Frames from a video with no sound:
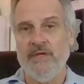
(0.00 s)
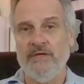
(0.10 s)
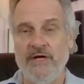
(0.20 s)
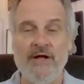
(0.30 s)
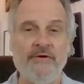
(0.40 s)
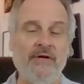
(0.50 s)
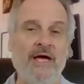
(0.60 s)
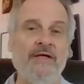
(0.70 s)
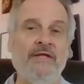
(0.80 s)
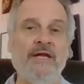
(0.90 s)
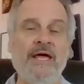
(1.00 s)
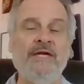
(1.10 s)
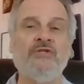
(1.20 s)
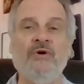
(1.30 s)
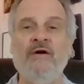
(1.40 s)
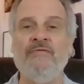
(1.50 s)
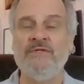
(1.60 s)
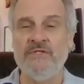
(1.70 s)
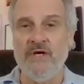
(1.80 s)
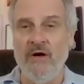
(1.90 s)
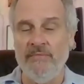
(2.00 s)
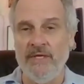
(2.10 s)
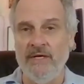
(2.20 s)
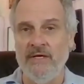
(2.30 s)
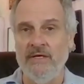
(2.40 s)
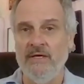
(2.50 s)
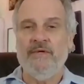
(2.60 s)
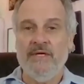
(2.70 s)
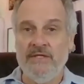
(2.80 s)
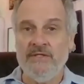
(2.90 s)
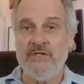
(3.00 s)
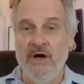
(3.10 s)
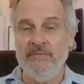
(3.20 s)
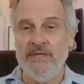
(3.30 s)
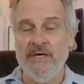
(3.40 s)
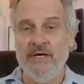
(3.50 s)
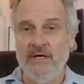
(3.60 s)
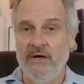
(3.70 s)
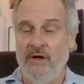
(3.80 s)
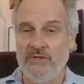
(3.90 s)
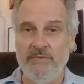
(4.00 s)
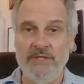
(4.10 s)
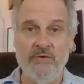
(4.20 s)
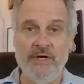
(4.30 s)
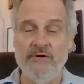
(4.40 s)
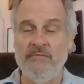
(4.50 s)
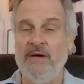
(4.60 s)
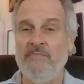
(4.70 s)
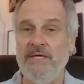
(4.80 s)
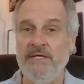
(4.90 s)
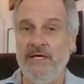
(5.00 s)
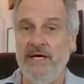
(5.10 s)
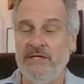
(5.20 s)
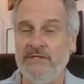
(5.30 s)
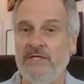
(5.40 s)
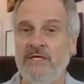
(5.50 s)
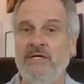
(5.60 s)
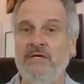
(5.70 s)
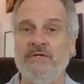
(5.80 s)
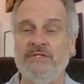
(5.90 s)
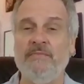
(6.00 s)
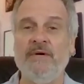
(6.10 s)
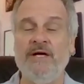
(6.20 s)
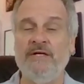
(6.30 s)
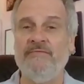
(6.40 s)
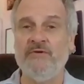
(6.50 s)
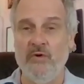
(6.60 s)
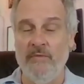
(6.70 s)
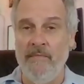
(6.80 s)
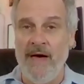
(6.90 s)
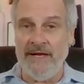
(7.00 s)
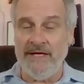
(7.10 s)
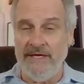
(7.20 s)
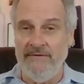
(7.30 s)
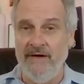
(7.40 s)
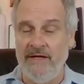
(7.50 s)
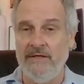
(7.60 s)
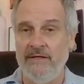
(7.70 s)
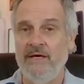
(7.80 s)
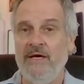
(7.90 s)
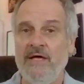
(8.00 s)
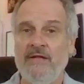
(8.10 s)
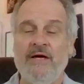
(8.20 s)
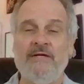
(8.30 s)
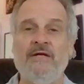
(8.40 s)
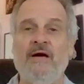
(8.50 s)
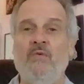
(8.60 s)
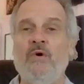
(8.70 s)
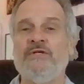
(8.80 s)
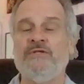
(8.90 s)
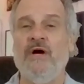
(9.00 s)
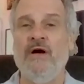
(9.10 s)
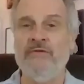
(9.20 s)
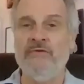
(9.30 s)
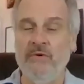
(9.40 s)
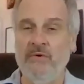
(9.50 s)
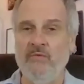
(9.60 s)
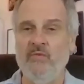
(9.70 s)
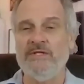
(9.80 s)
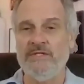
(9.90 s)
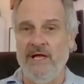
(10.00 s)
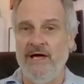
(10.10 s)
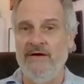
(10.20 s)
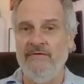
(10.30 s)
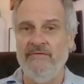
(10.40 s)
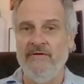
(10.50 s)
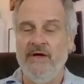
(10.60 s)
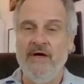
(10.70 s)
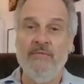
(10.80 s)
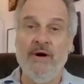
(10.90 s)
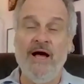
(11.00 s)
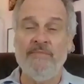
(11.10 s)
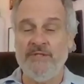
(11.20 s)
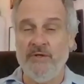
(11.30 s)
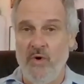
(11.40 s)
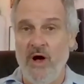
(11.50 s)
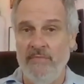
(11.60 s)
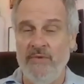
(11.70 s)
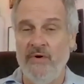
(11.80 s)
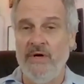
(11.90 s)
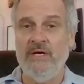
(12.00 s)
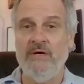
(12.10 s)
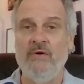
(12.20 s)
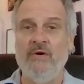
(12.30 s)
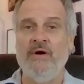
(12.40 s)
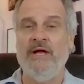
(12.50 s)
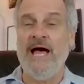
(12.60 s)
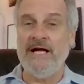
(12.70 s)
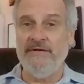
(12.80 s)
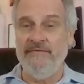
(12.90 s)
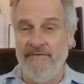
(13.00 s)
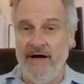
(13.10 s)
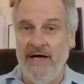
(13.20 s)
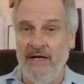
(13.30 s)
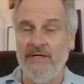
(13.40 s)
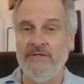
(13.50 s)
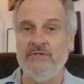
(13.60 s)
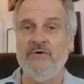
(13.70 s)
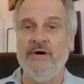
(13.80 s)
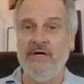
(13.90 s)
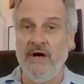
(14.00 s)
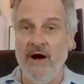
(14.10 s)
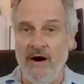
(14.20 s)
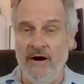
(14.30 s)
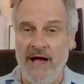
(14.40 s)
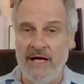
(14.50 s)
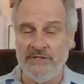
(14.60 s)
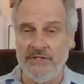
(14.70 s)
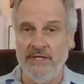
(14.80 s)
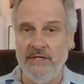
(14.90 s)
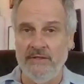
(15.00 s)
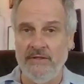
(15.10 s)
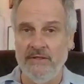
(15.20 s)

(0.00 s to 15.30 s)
that underlie the nature of insomnia Insomnia can also be triggered by PTSD or some kind of traumatic event that uh, one has gone through in one's life, perhaps a robbery or an act of violence or a car accident.